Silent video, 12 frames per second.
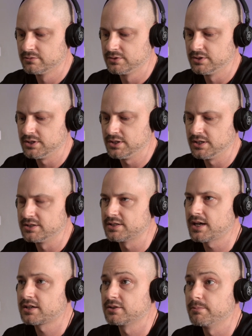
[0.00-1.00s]
the
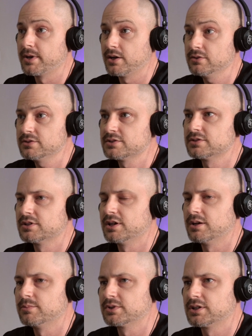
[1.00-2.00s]
exact amounts,
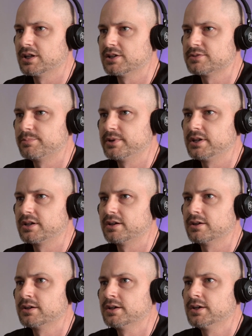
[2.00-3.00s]
a glass beaker,